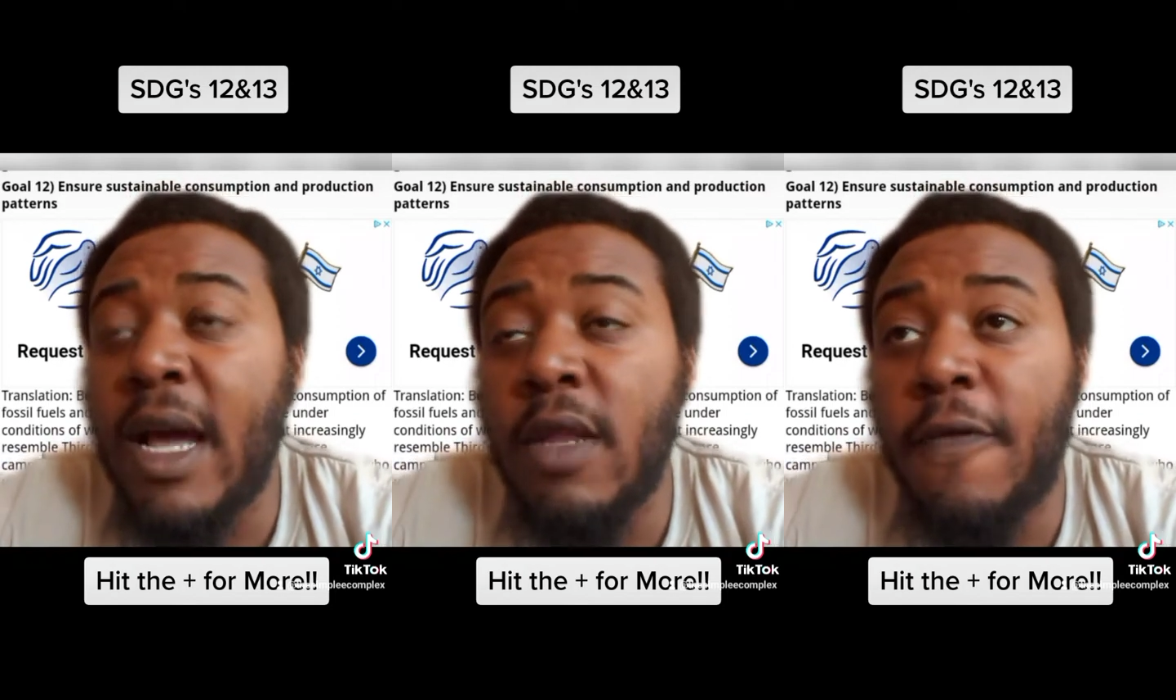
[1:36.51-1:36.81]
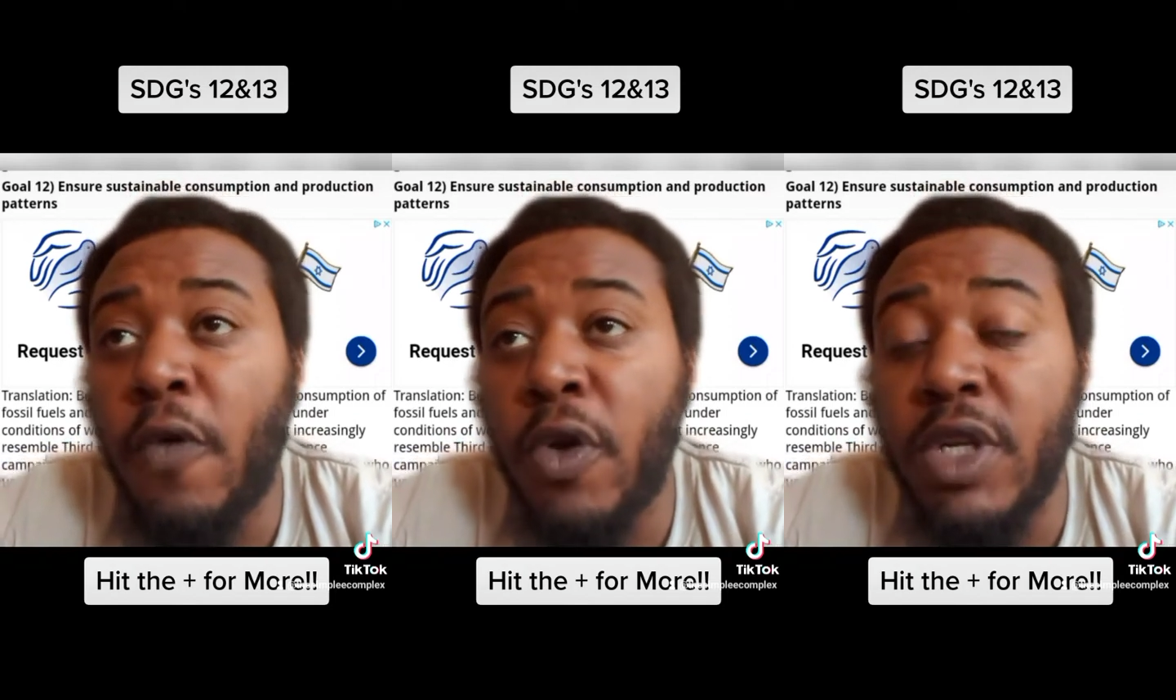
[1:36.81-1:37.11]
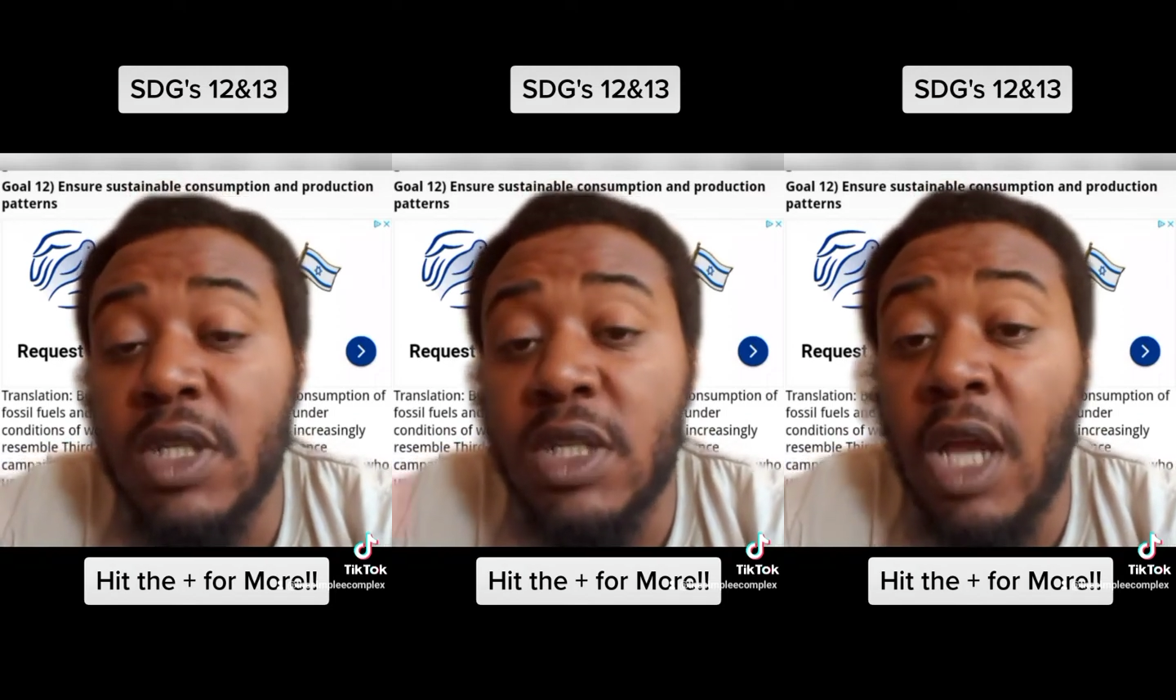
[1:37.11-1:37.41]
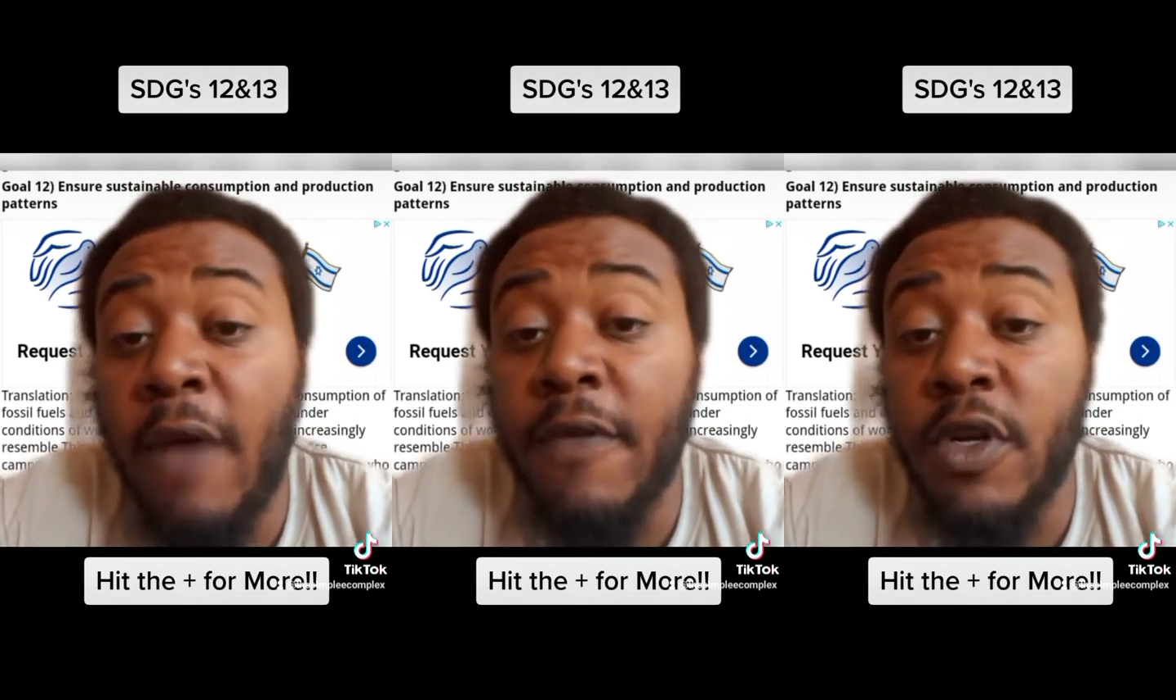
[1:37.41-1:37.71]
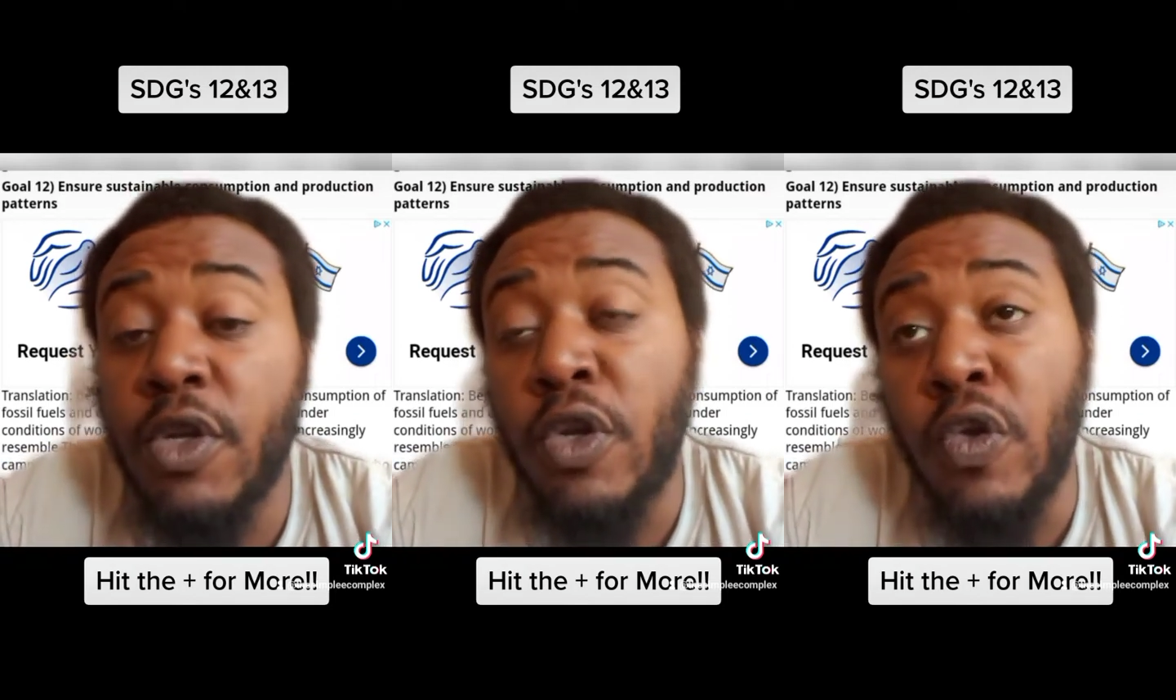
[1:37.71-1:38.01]
California's
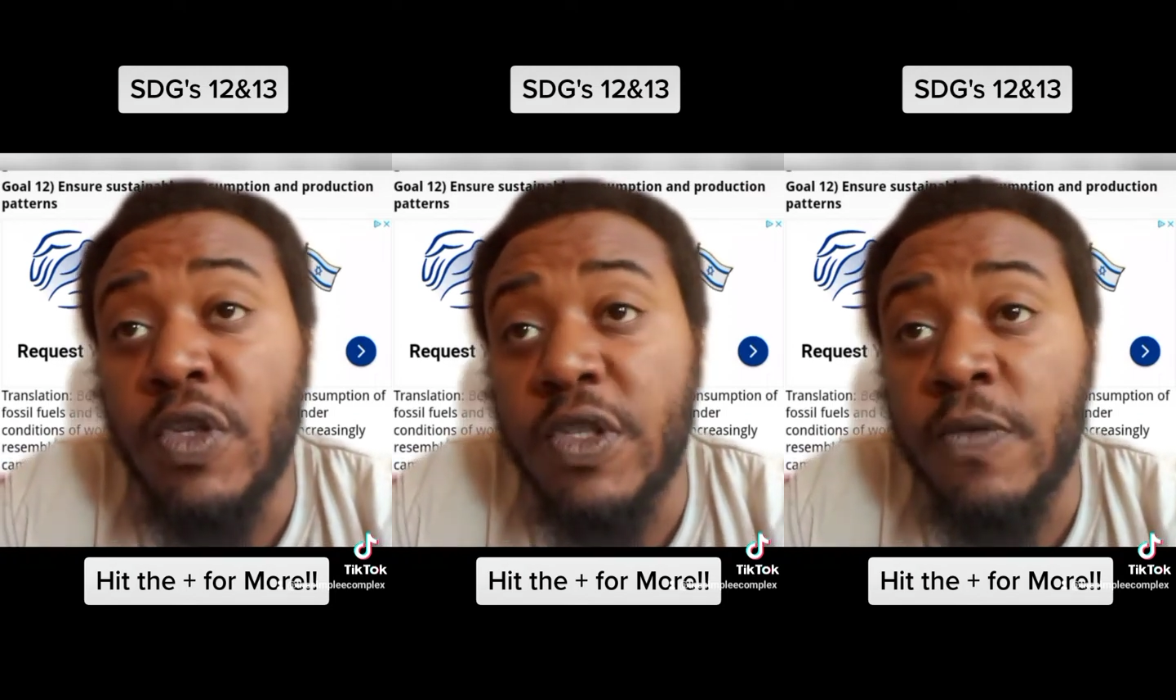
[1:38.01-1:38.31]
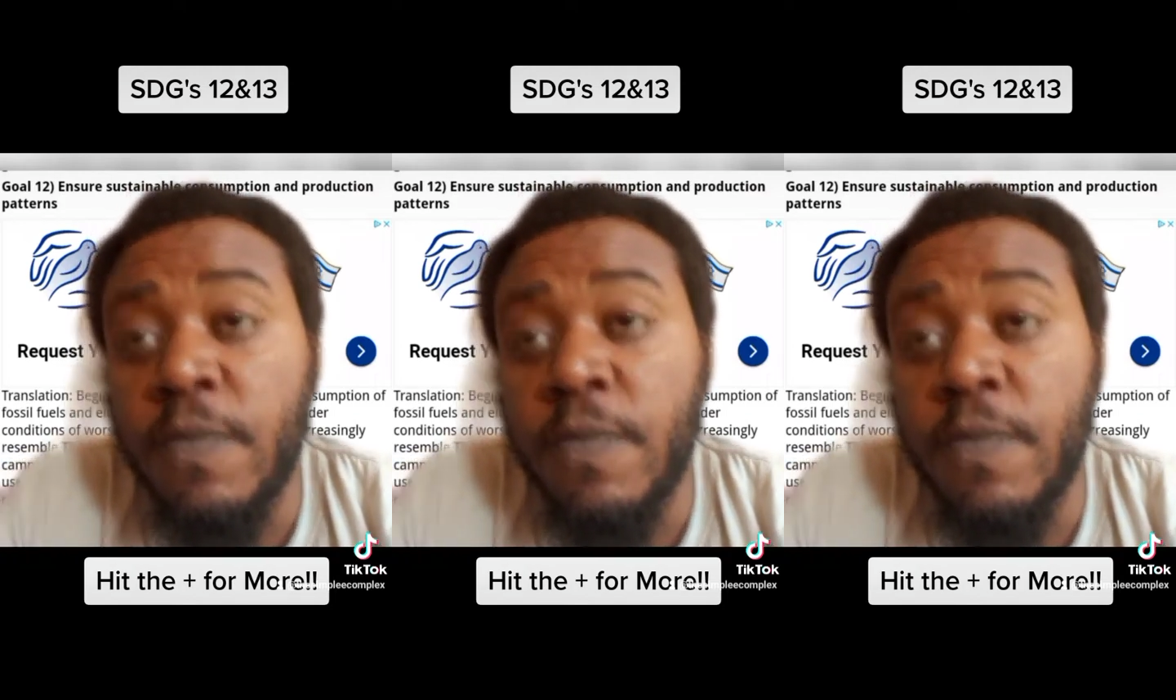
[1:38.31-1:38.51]
Governor Newsom